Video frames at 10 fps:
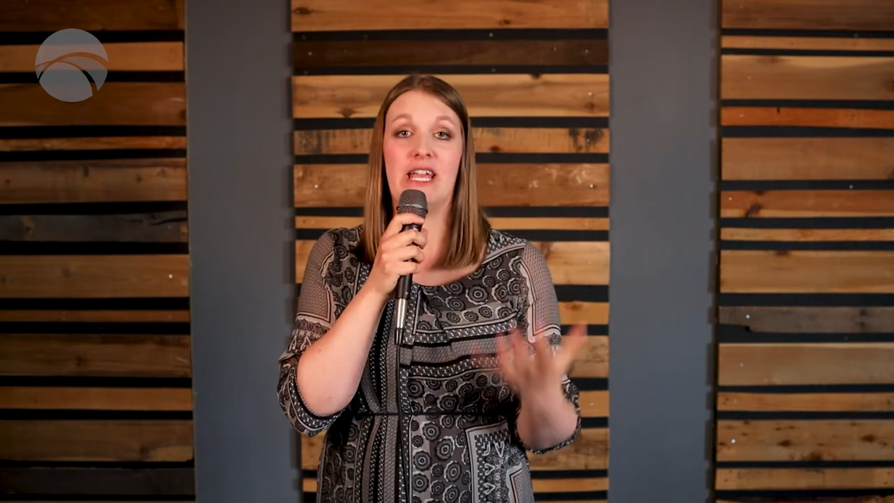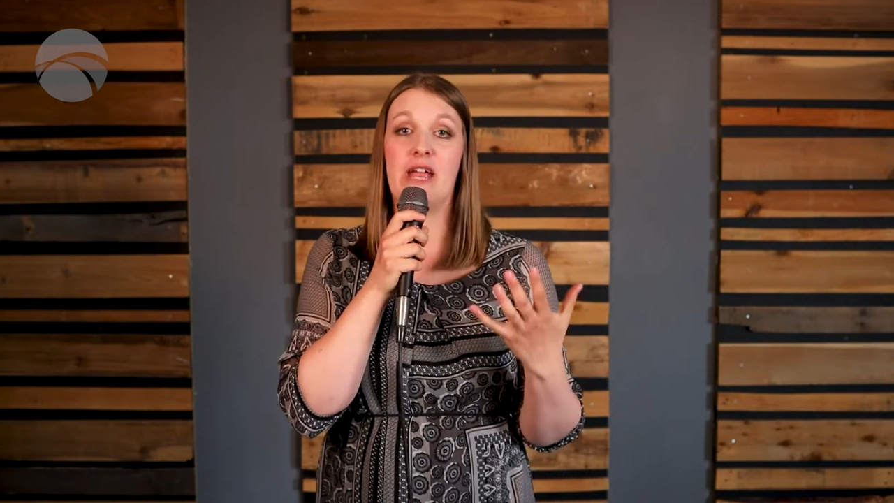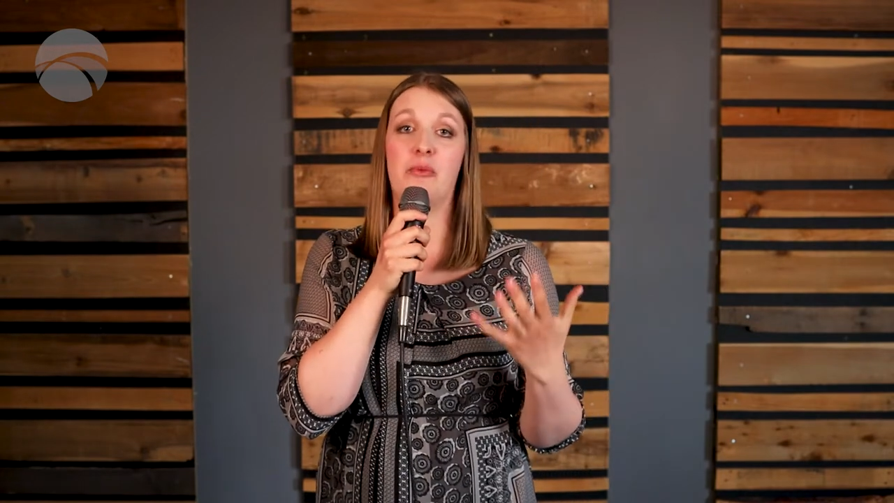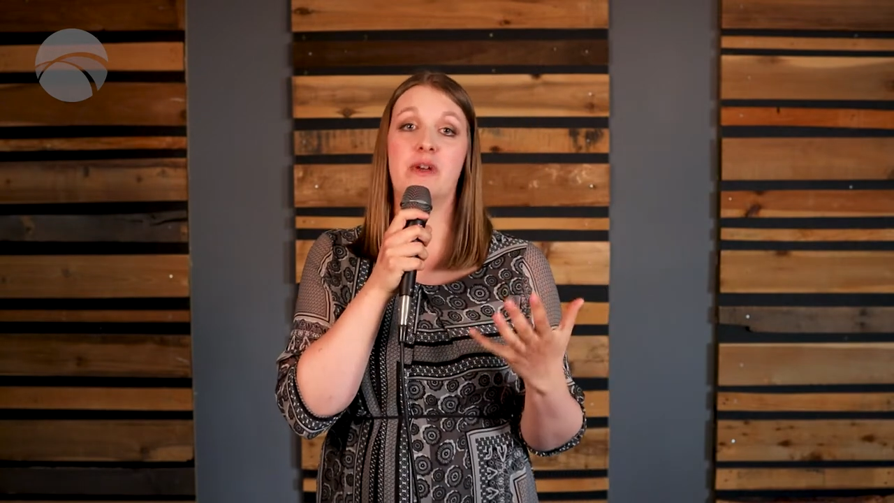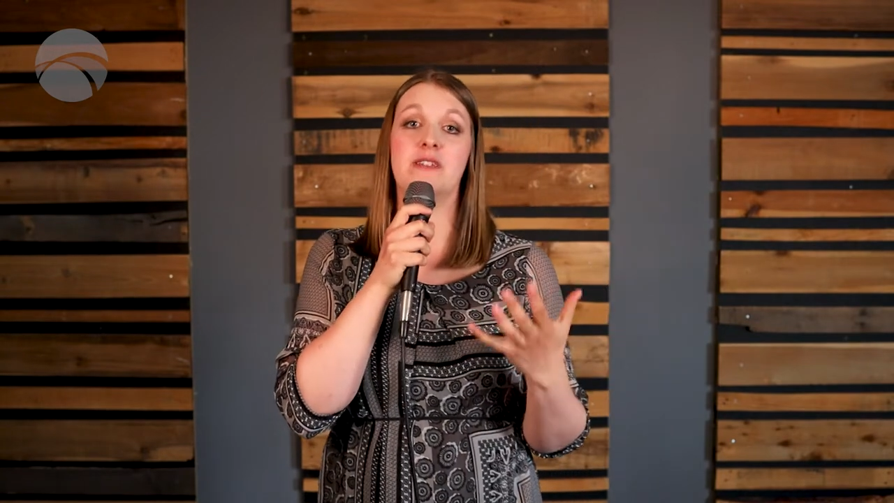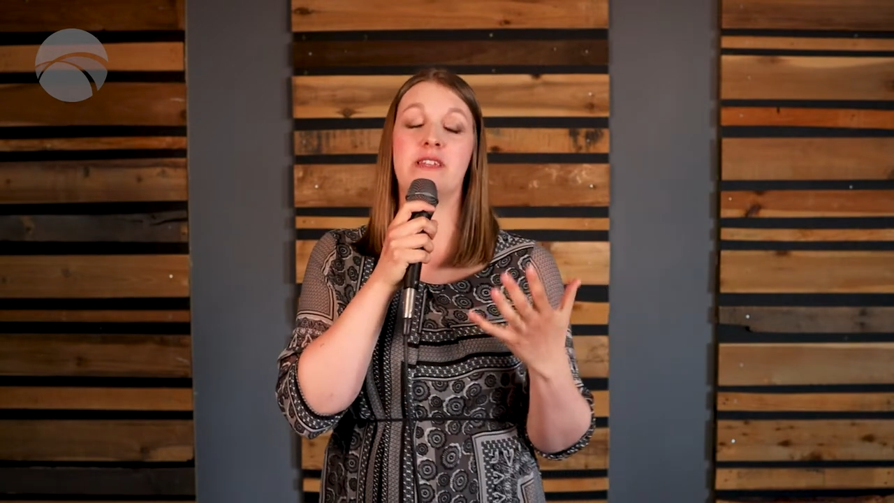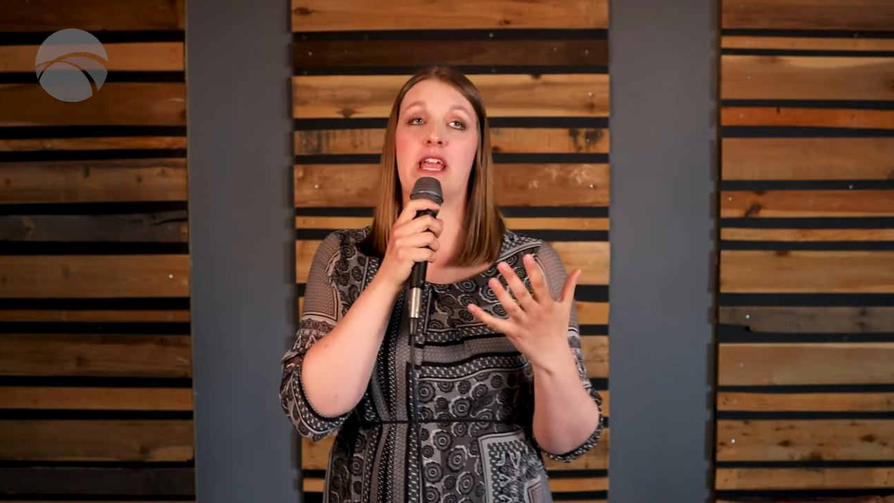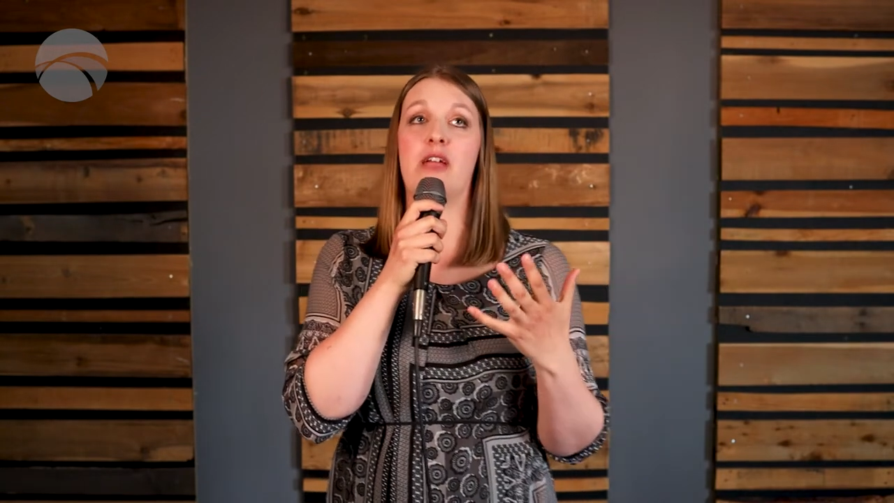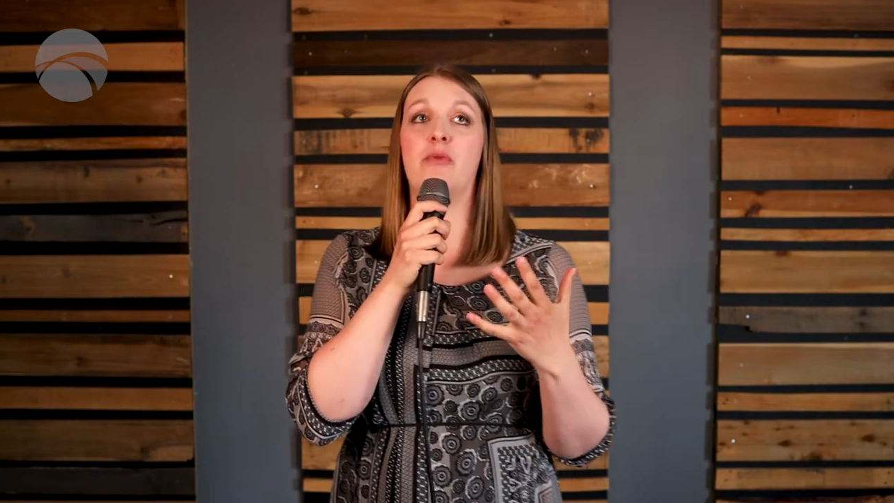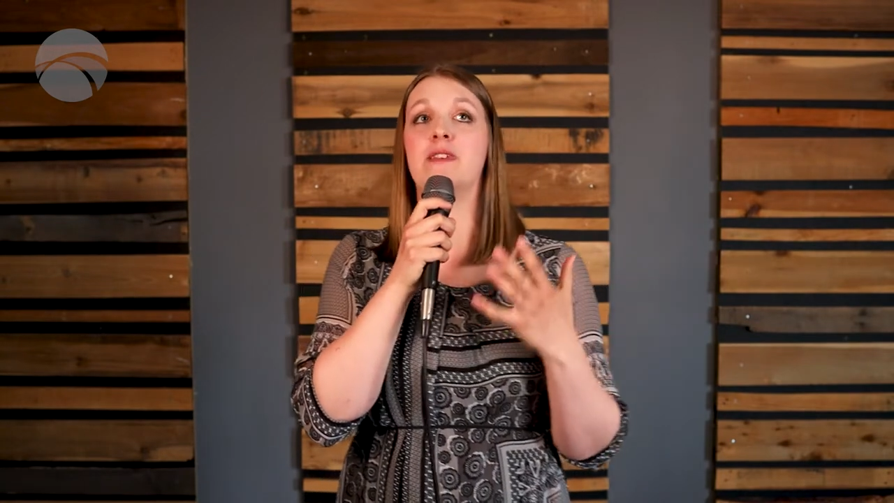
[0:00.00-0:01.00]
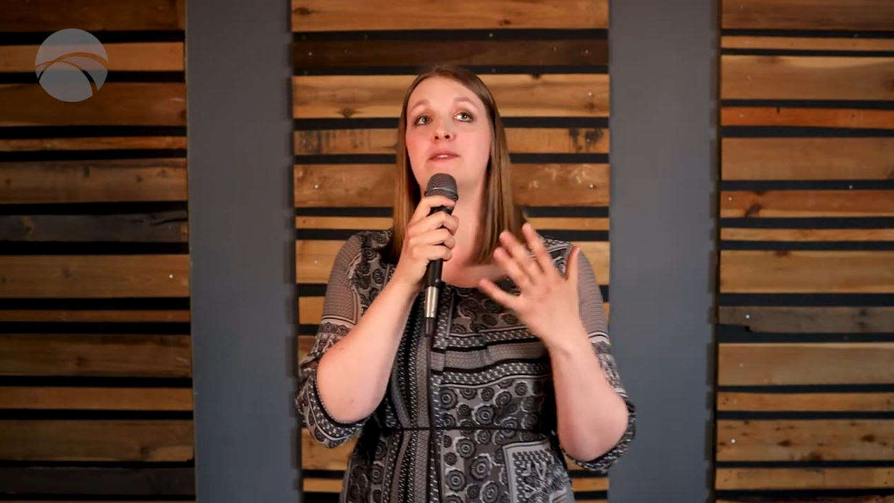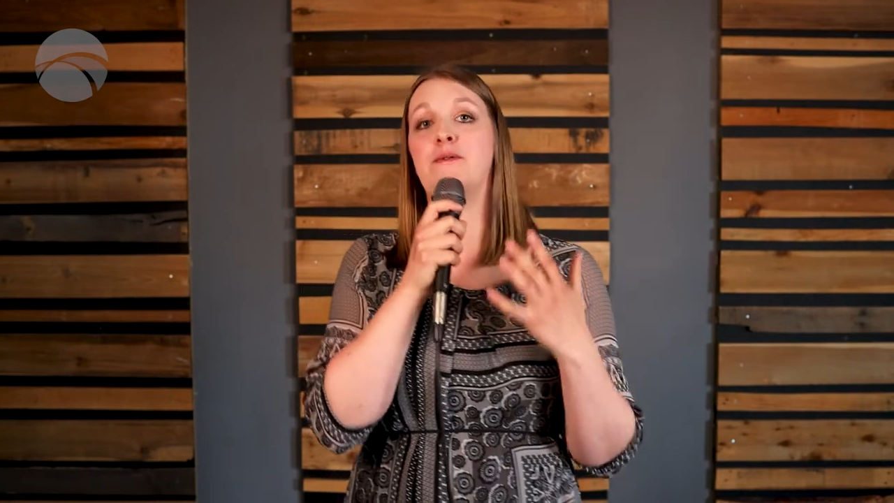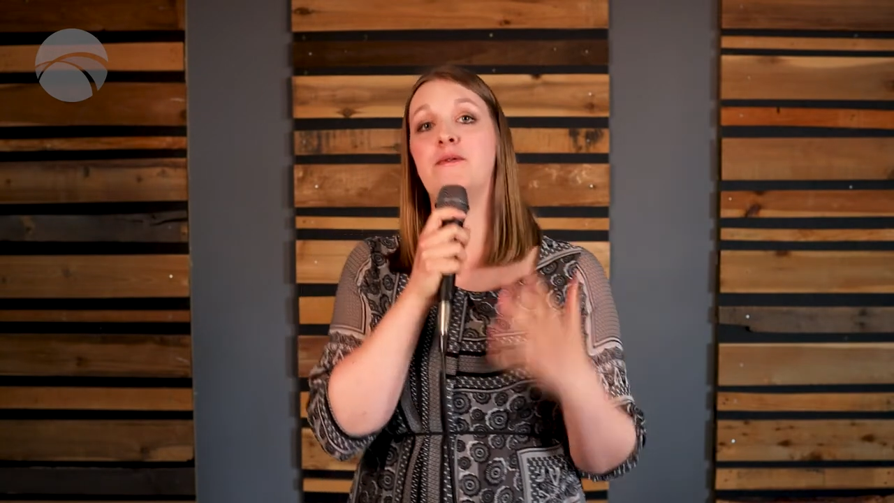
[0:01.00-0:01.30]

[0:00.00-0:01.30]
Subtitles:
it was